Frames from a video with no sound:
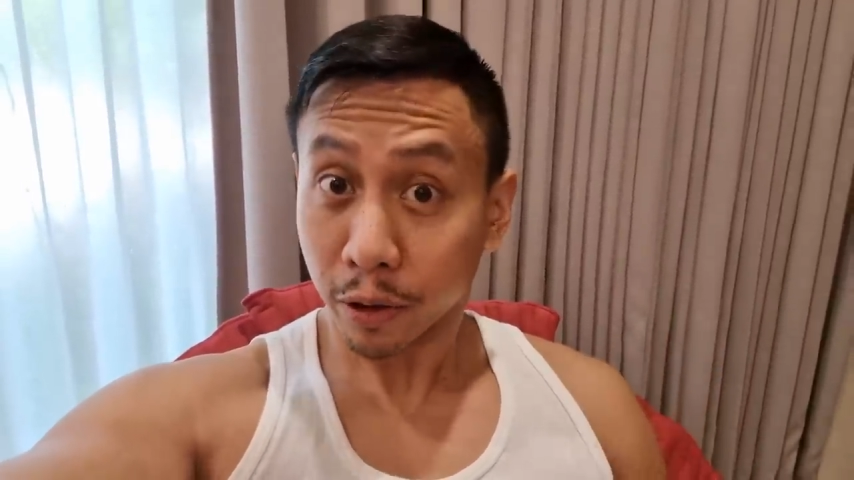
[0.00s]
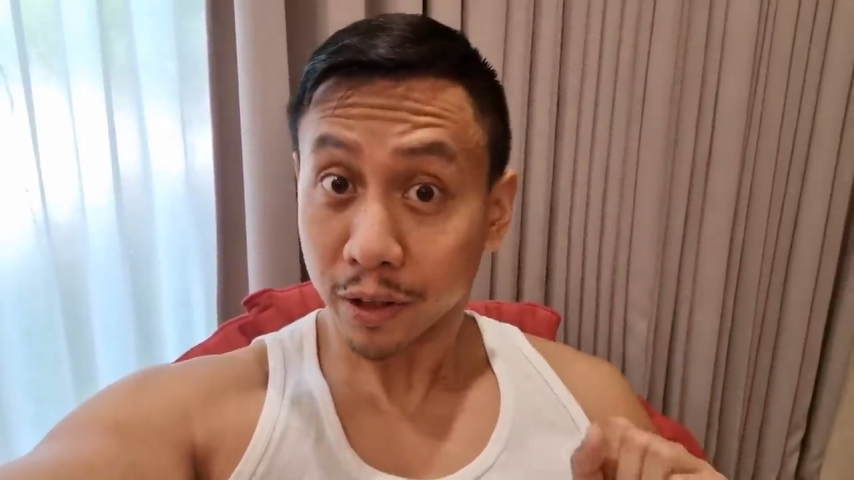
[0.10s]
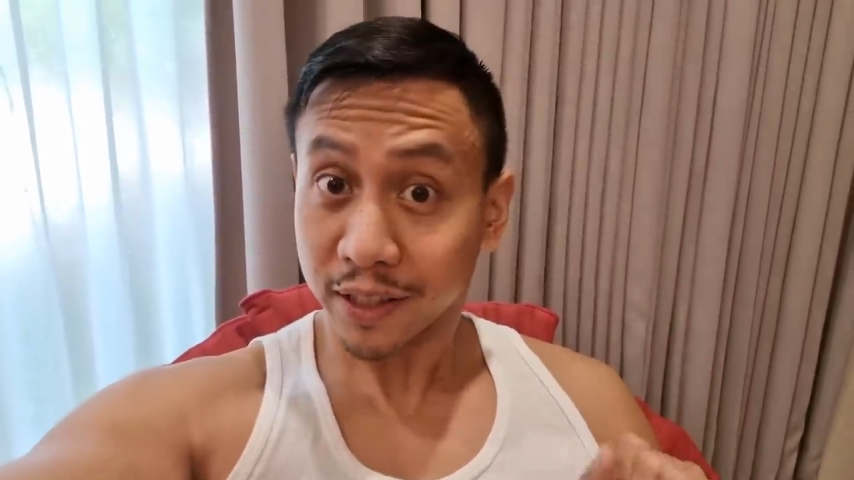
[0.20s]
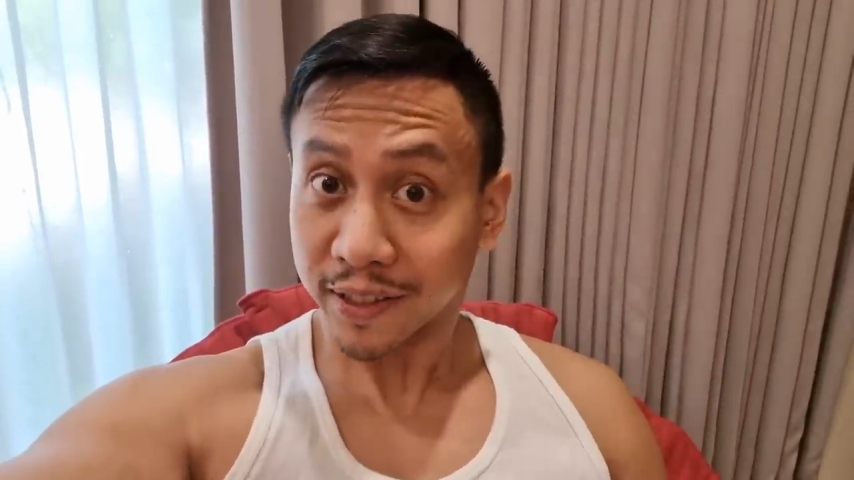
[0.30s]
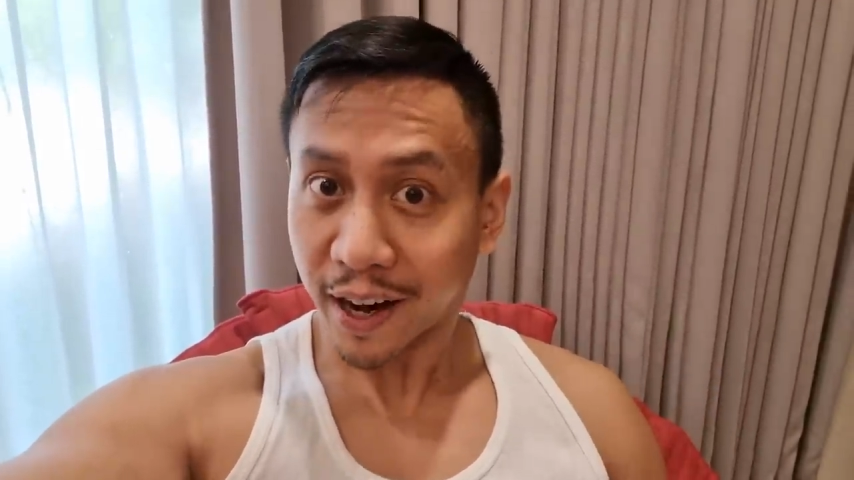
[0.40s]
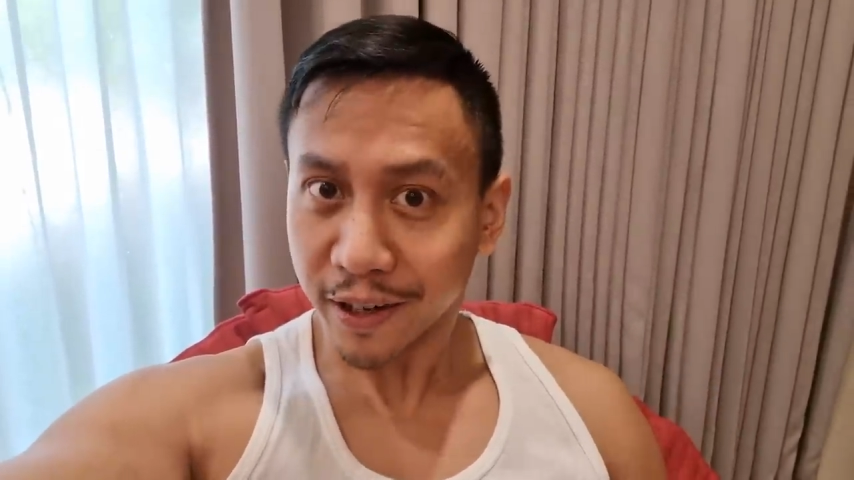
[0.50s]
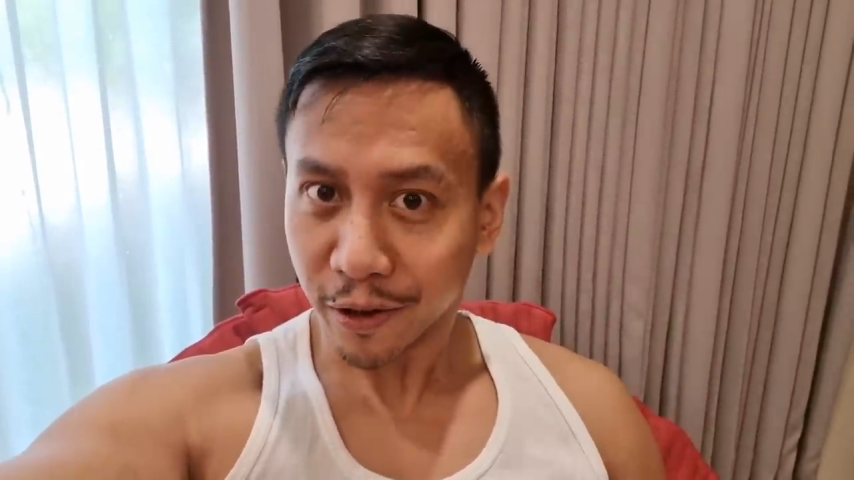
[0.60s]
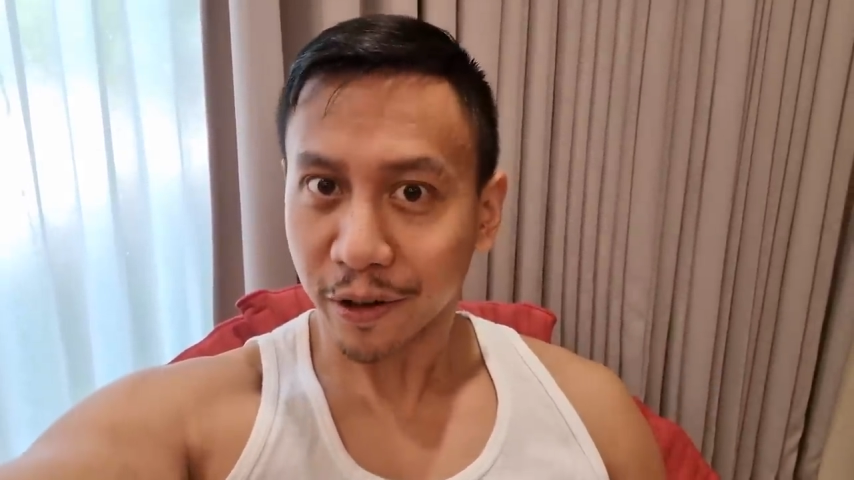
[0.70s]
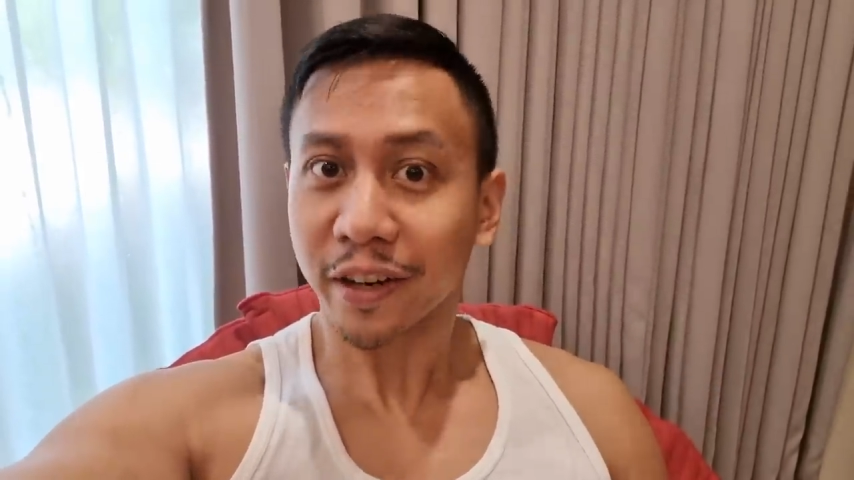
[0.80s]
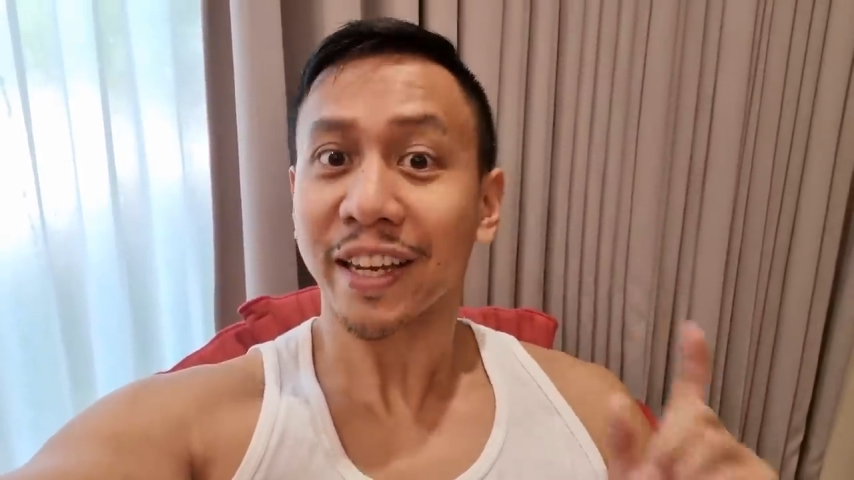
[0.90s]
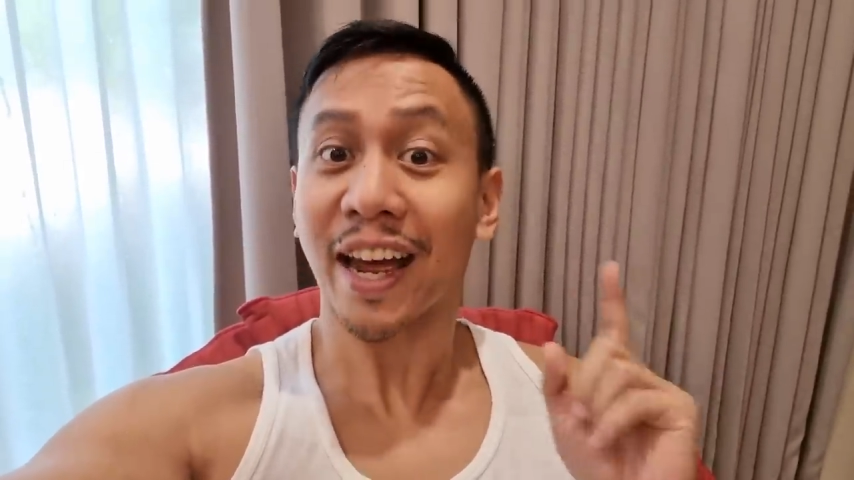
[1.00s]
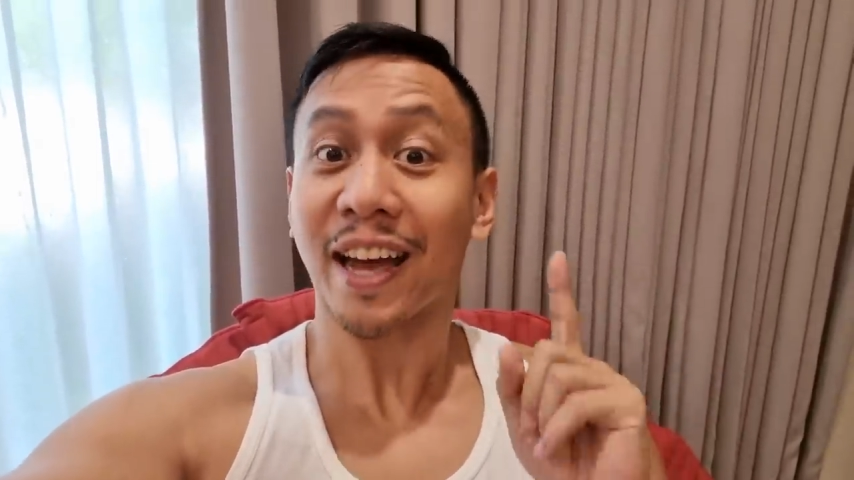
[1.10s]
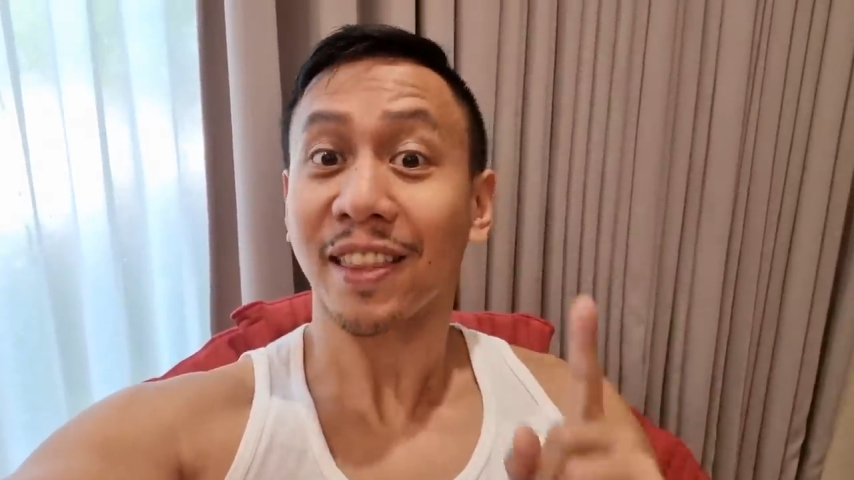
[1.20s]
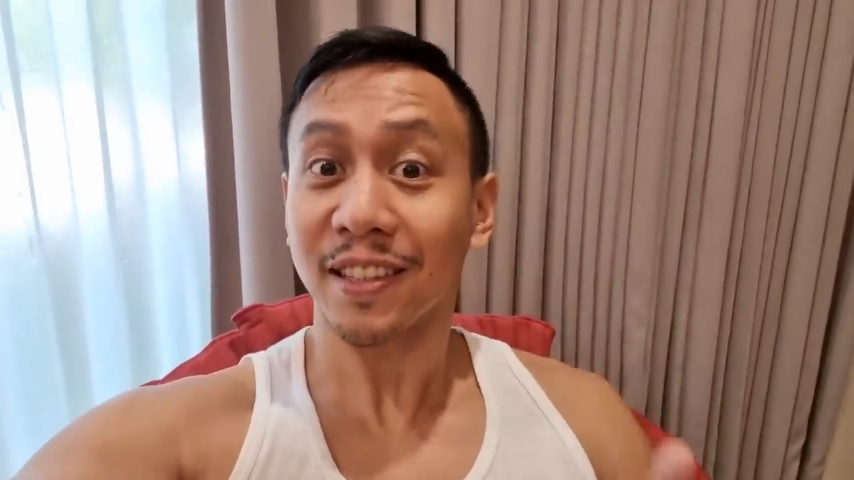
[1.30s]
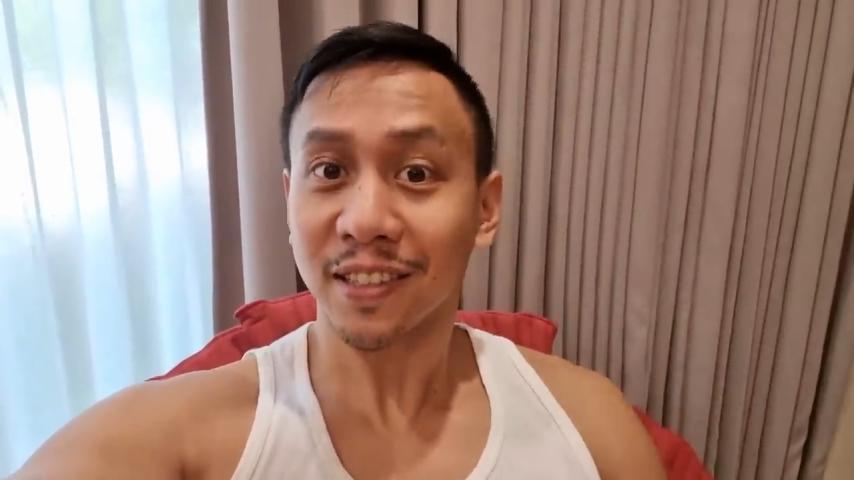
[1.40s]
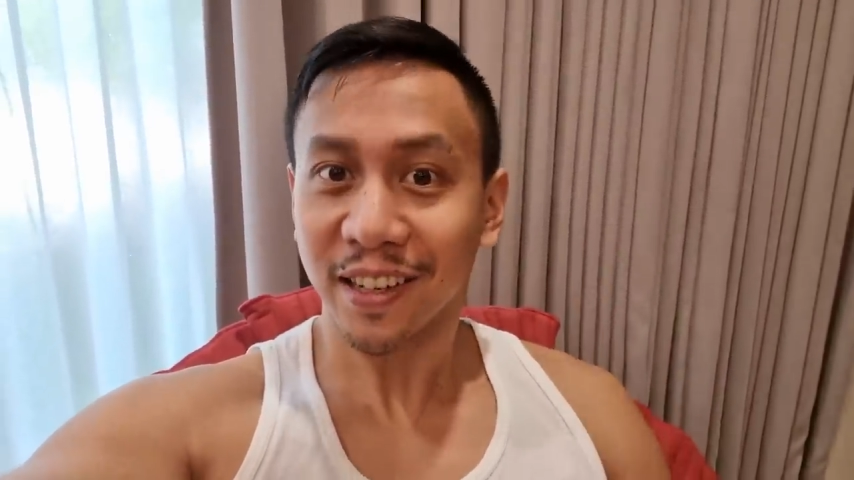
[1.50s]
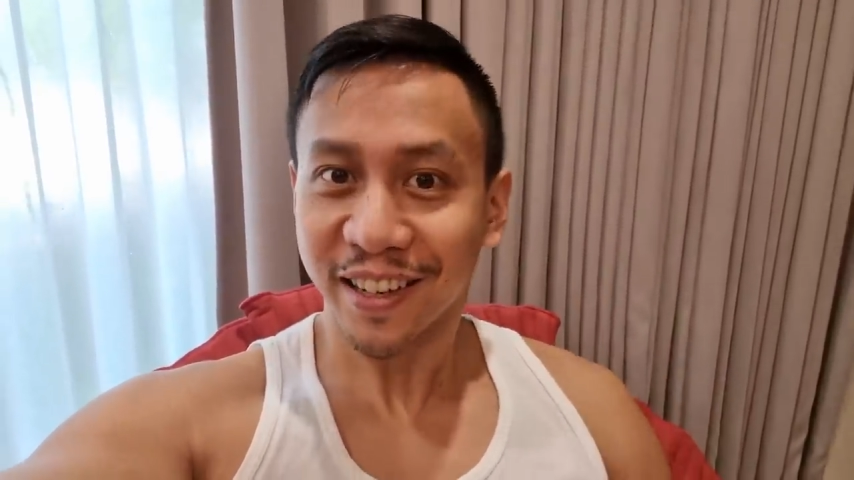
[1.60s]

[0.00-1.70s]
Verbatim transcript: designer, Kathy C.